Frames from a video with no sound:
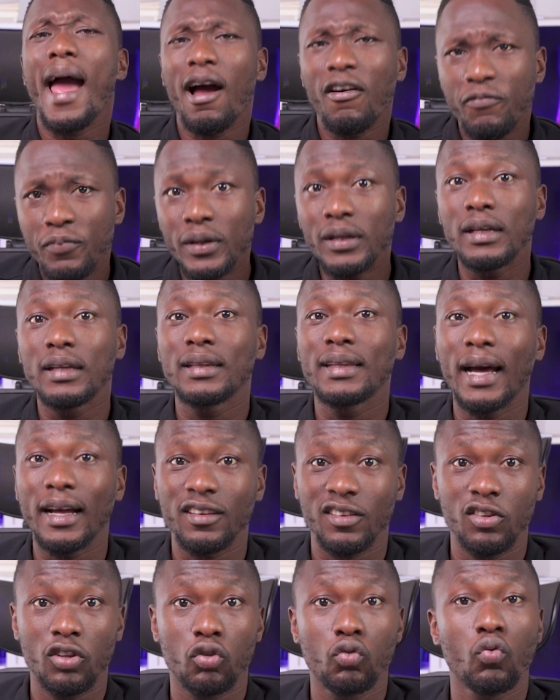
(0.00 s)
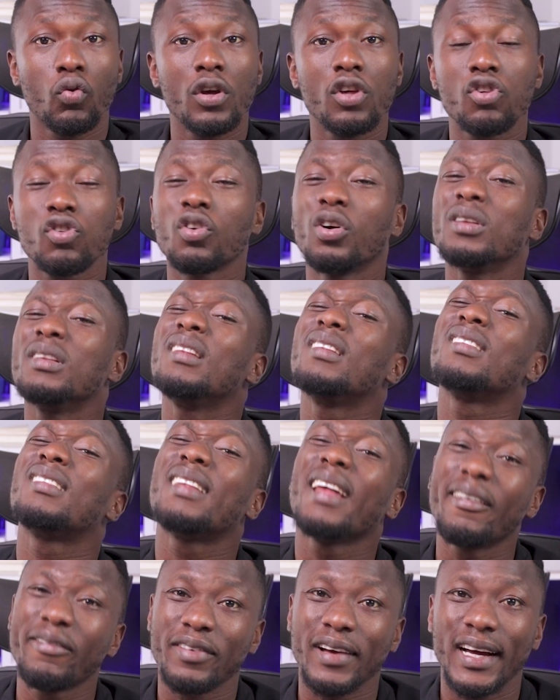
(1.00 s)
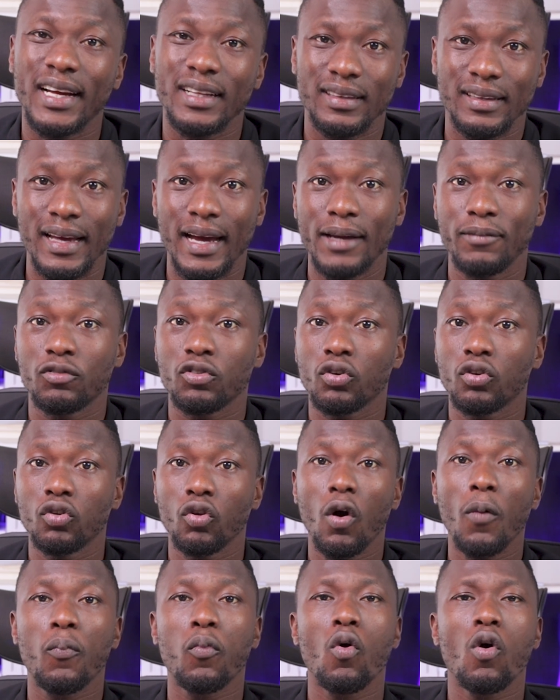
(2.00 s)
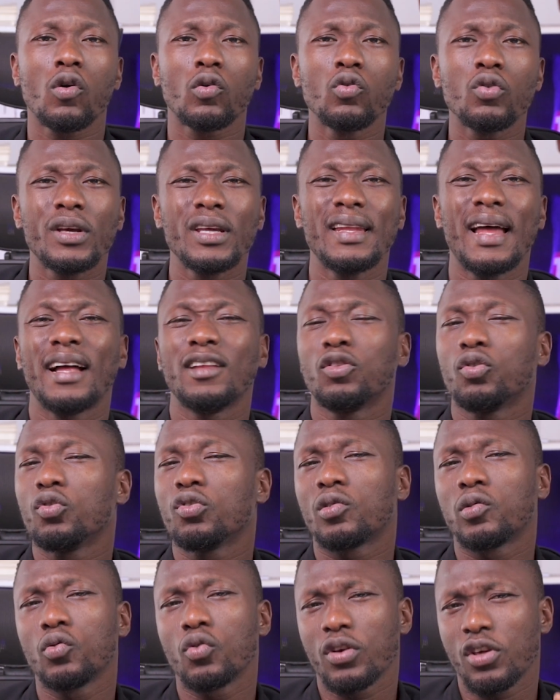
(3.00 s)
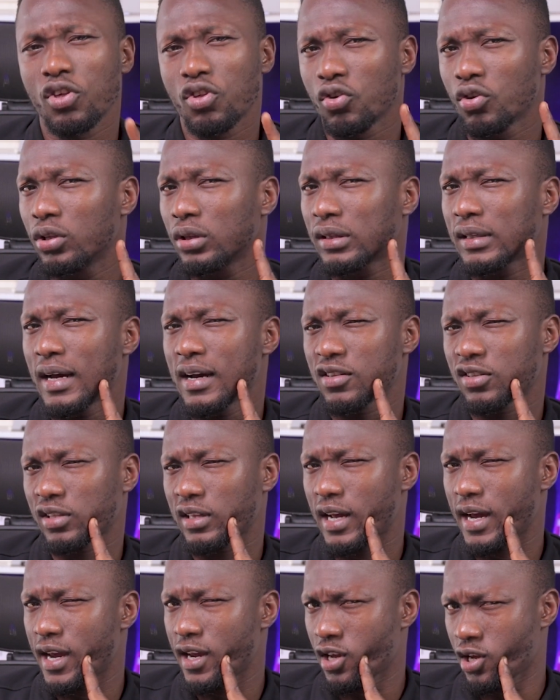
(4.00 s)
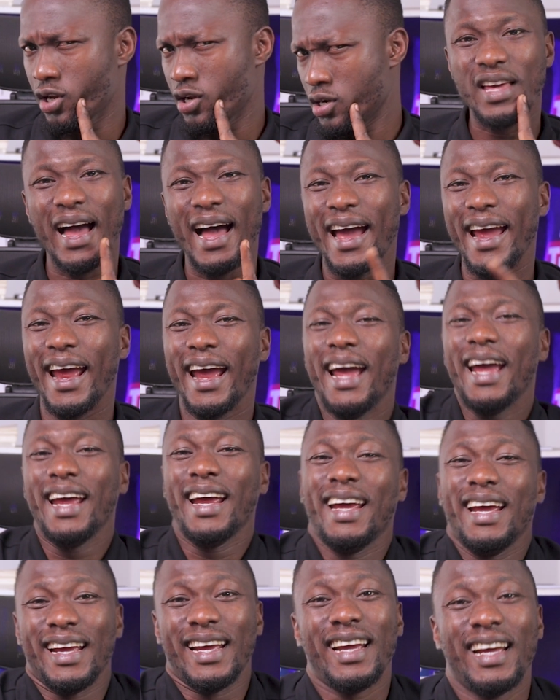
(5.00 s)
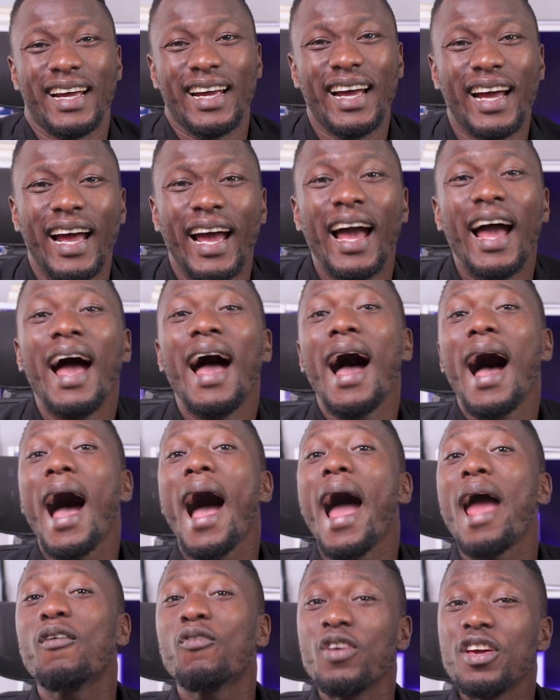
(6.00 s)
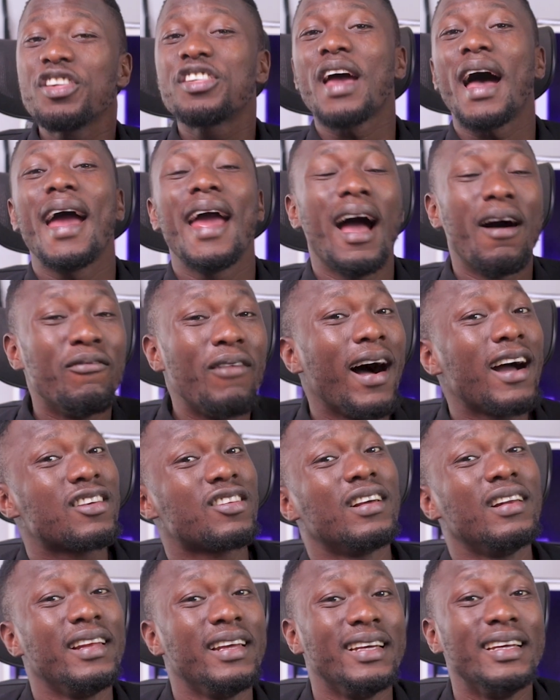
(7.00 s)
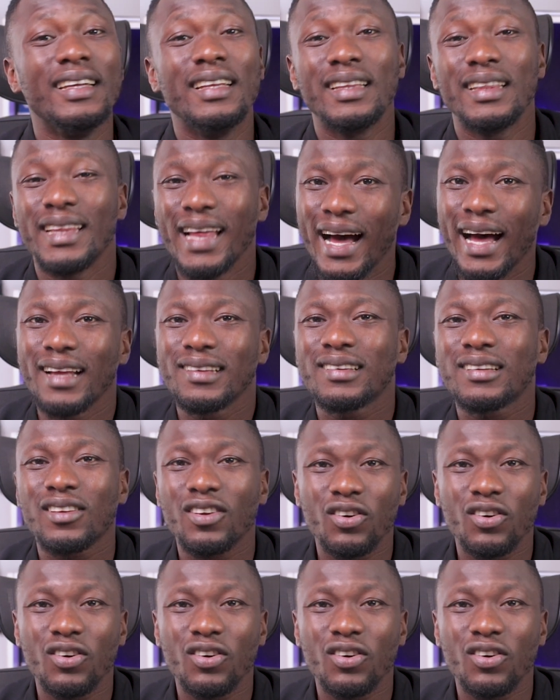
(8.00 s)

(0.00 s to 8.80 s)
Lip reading: I have been in that situation several times on Upwork, looking at those location tags like, chai, I wish I am actually in that